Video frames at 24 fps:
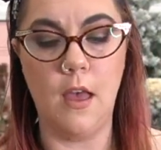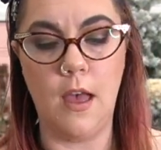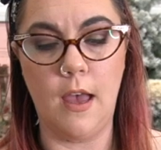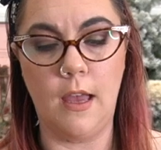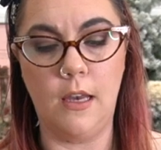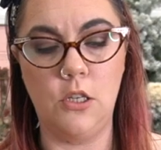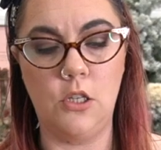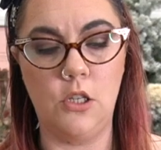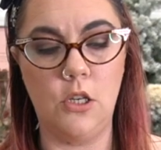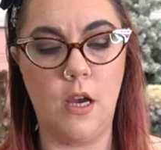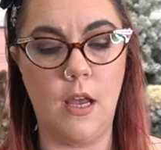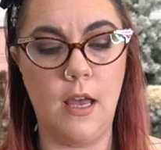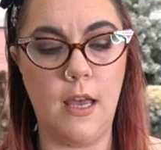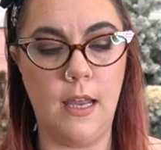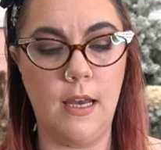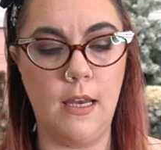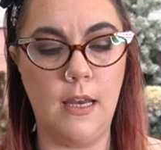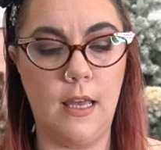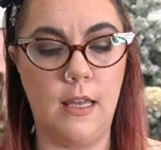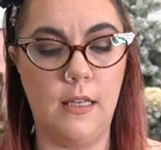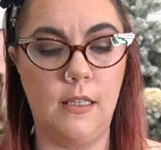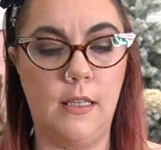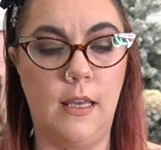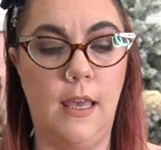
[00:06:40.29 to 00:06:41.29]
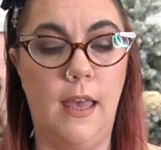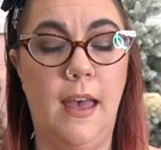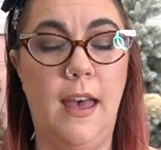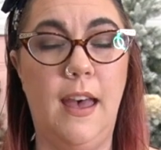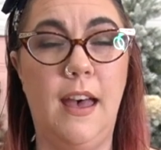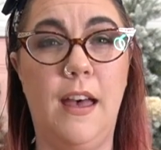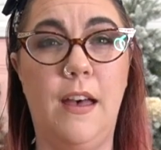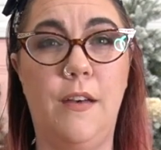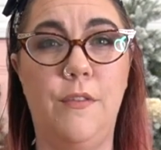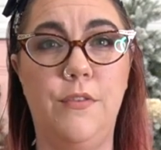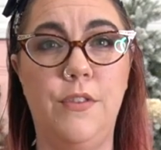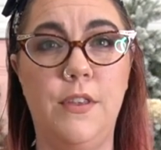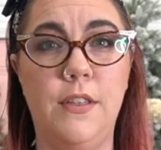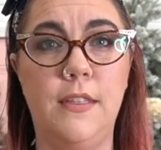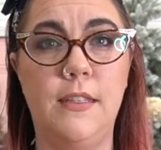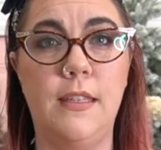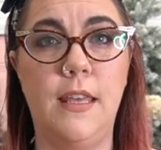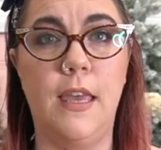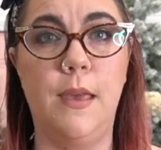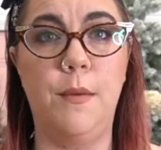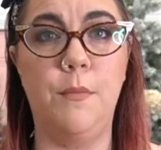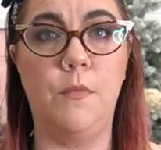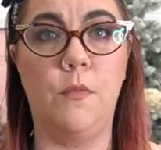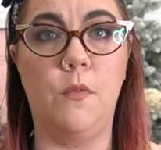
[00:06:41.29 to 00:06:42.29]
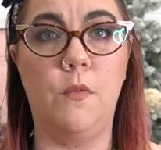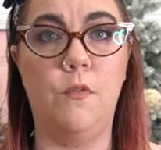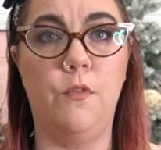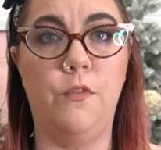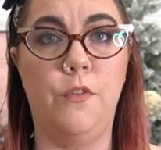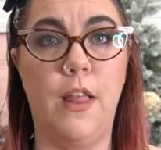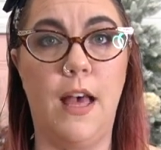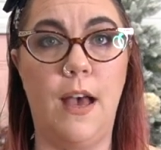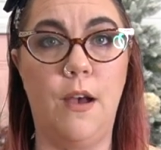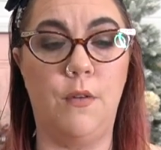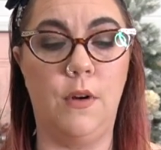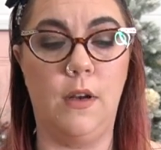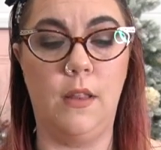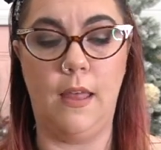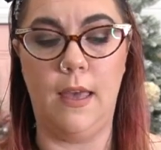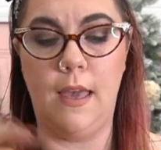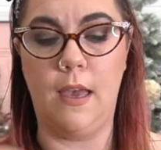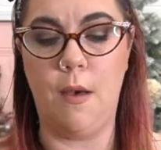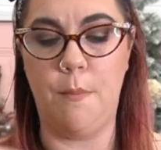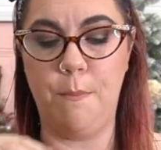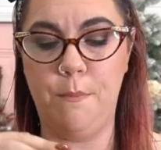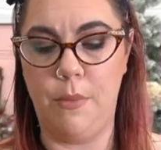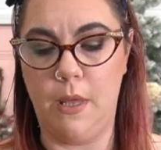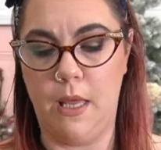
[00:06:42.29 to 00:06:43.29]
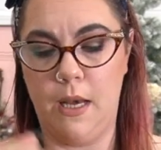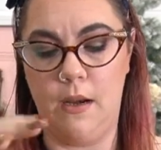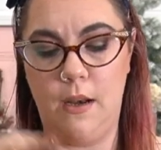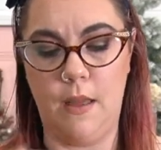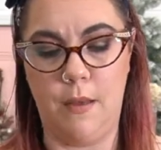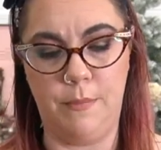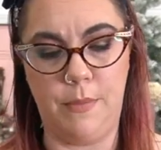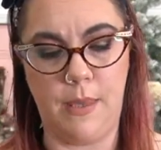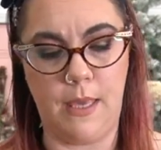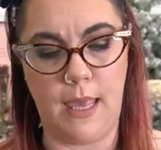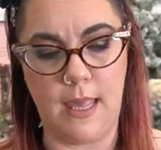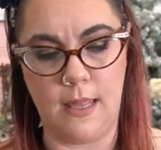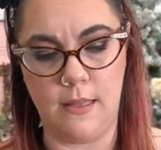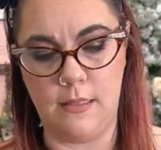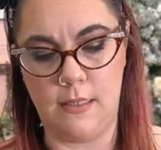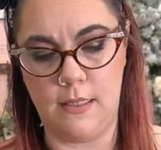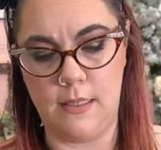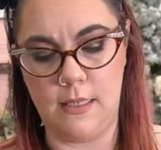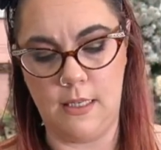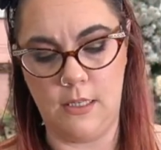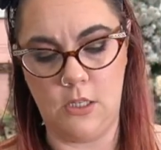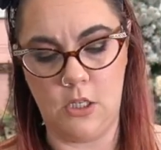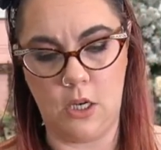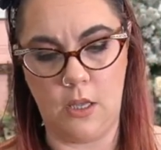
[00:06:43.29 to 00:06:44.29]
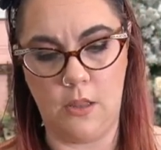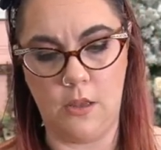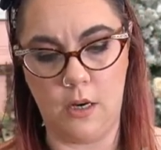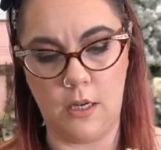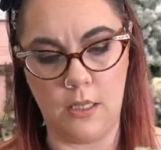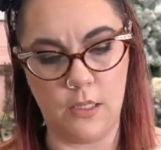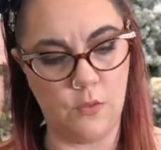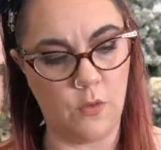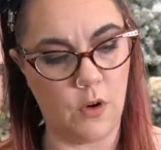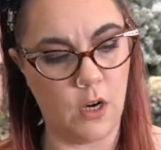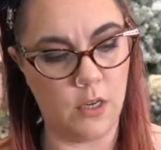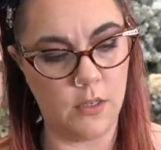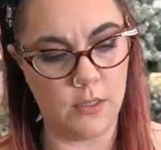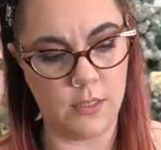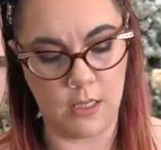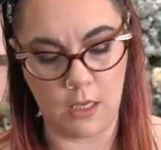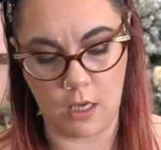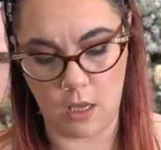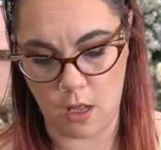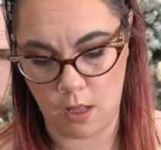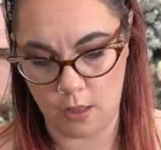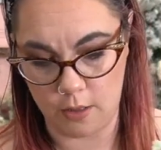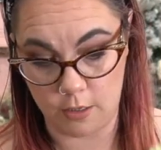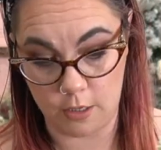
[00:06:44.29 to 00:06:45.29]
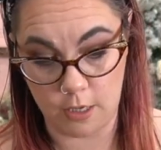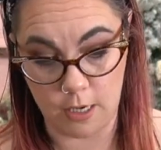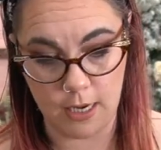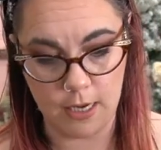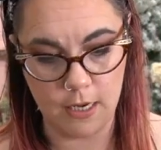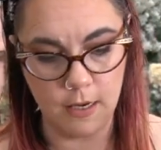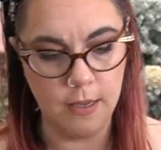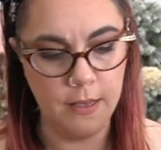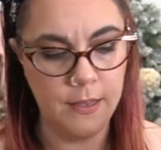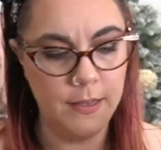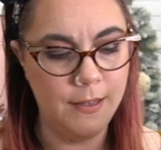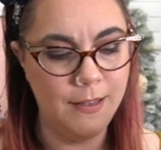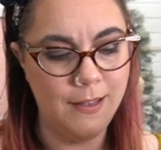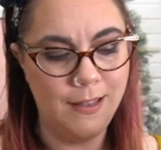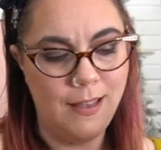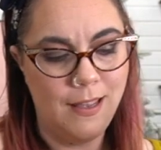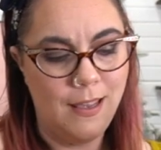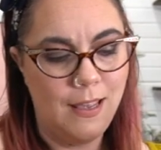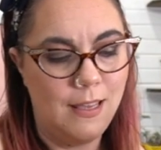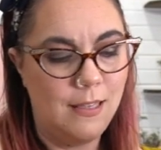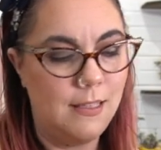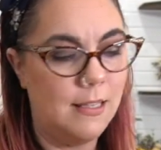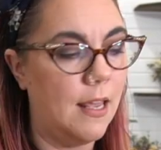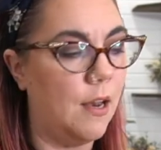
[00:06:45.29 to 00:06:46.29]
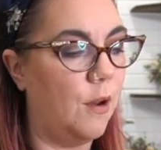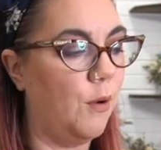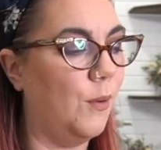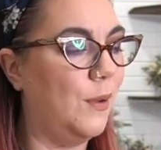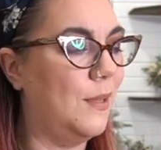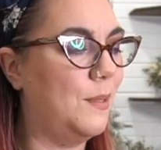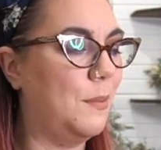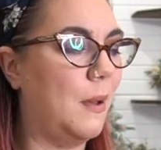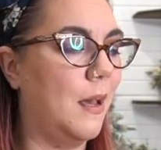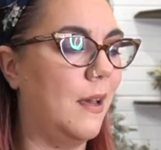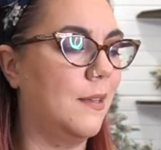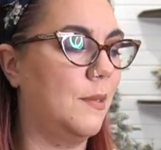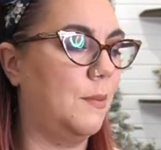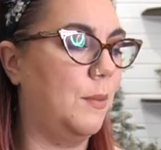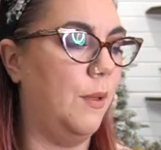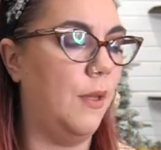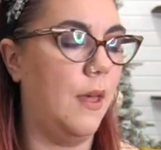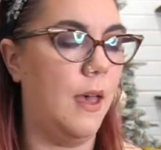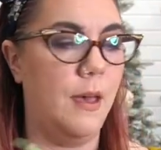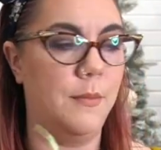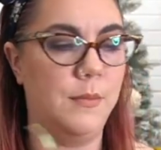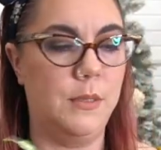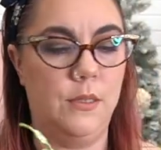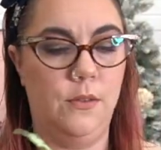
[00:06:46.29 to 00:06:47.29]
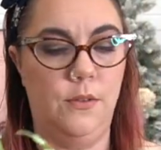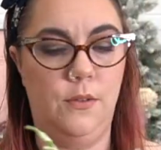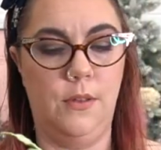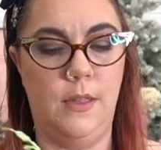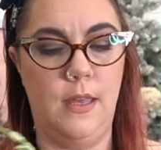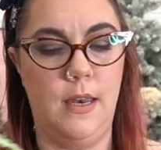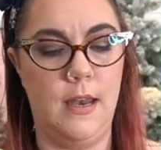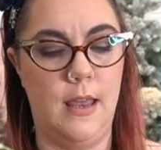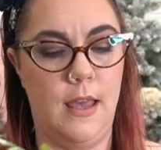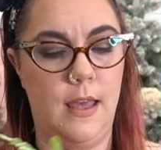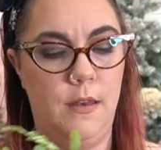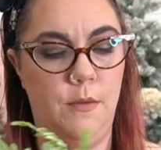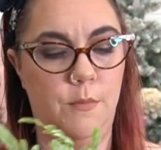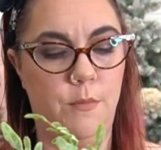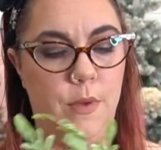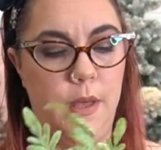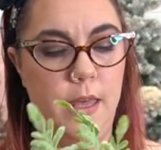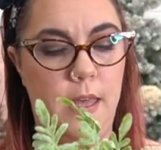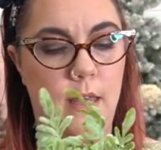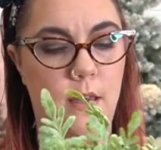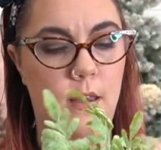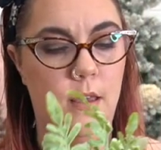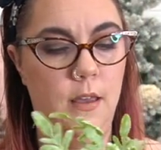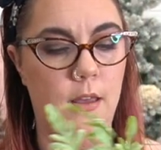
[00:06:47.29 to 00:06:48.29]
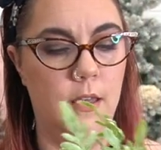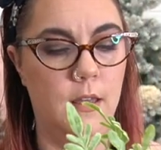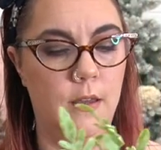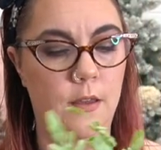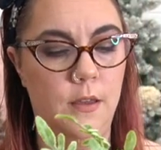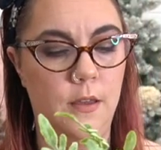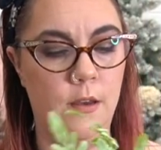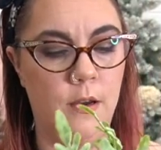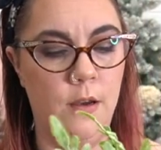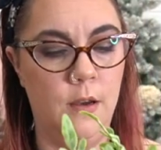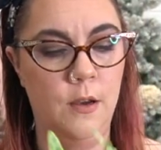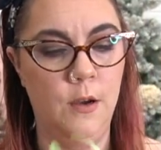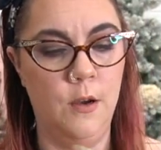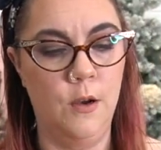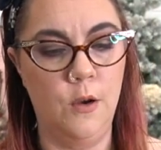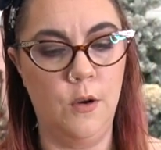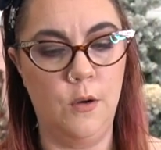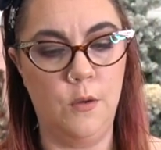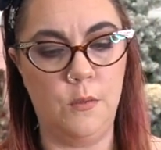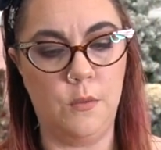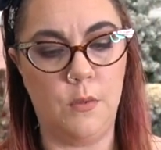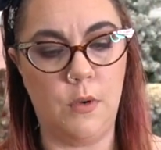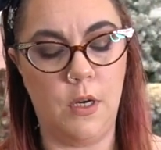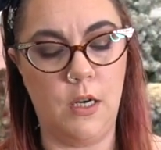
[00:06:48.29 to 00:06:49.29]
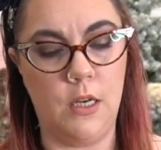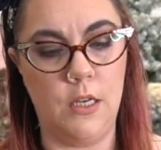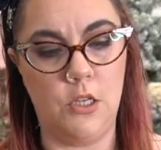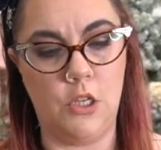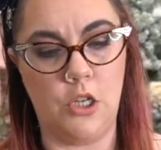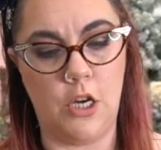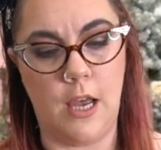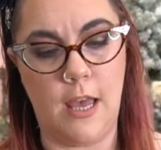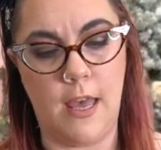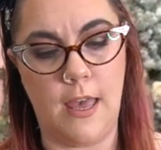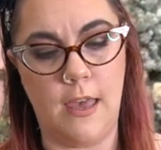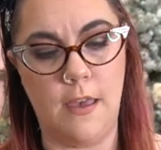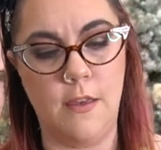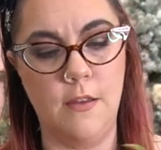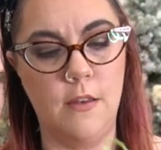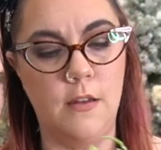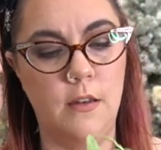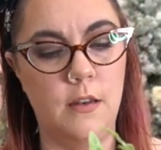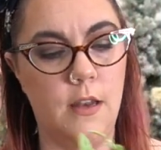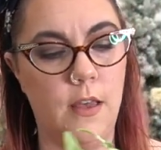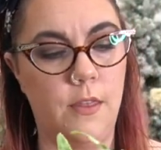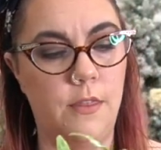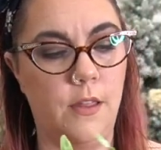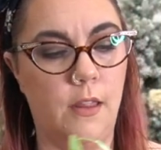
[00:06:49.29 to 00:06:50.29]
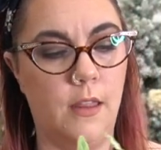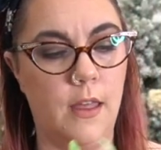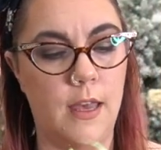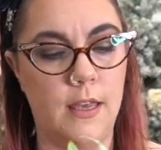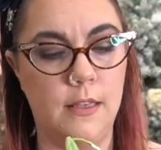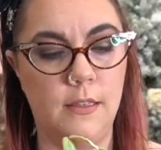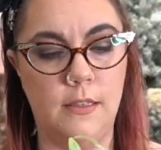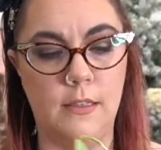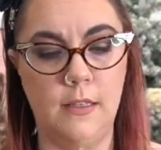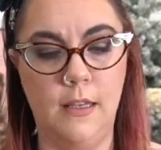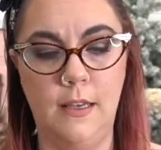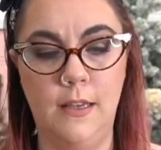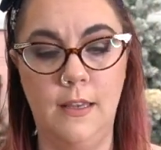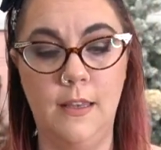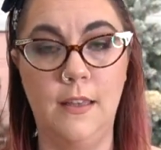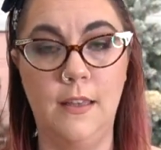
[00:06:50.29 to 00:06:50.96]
I try not to have the same flower like butted up against each other as far as the coloring. Is that always possible? Absolutely not, but we're gonna try nonetheless.